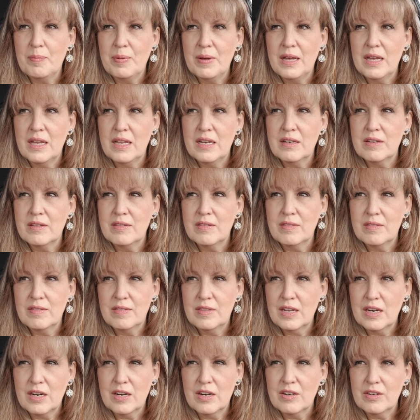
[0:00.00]
But
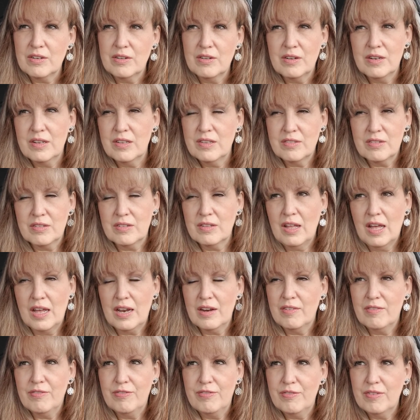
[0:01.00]
there is a
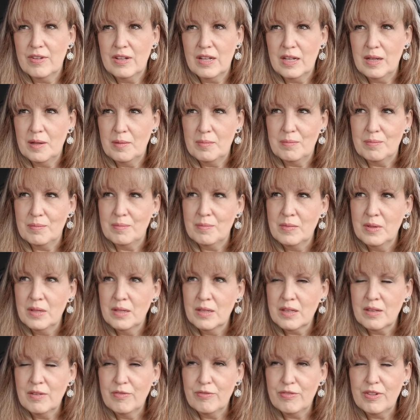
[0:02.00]
lot of um,
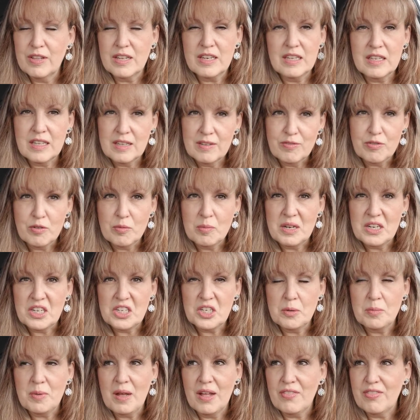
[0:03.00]
conflicting
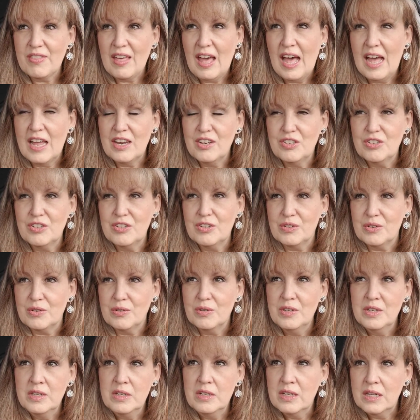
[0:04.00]
information about that too.
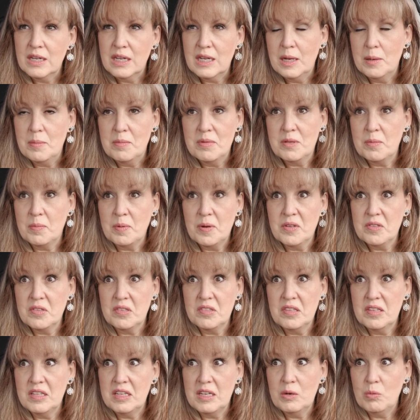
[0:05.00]
Um,
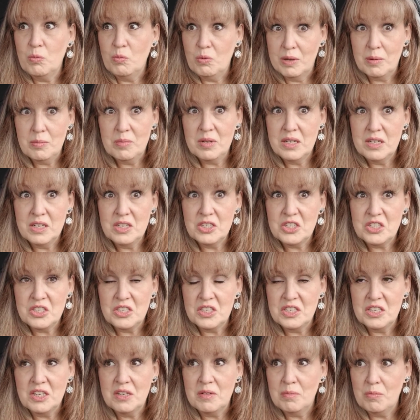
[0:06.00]
supposedly, women
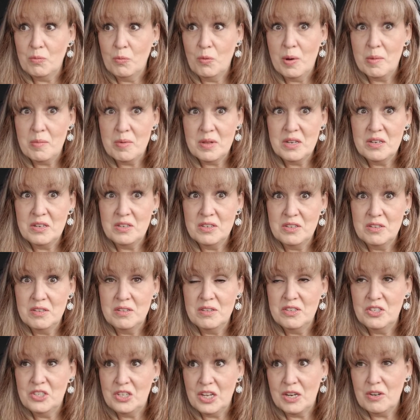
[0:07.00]
should women
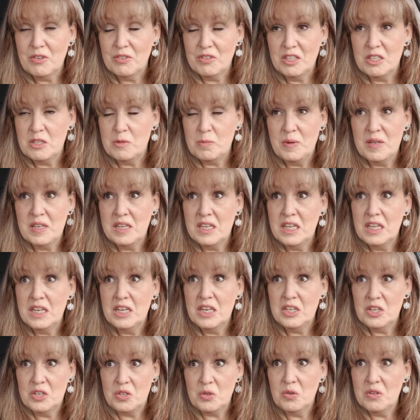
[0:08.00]
generally
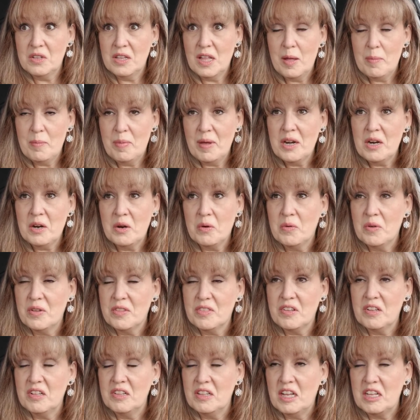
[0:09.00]
speaking do a lot better
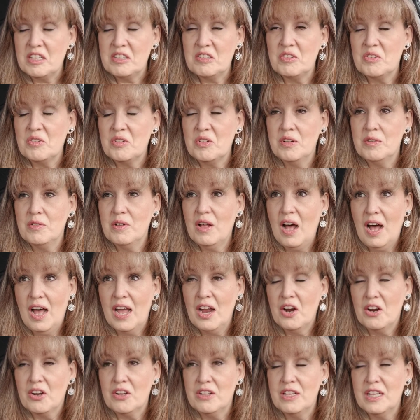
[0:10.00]
with cholesterol,
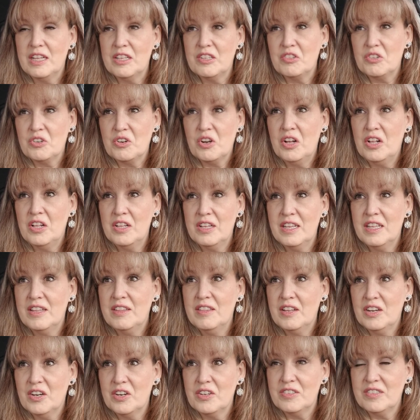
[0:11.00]
higher cholesterol
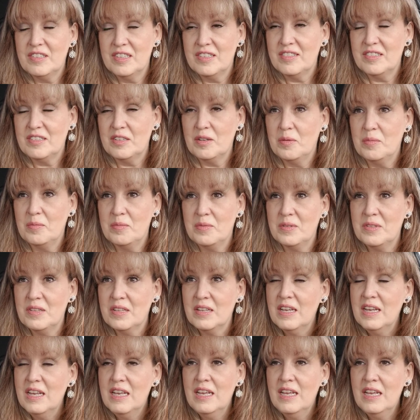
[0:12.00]
in their systems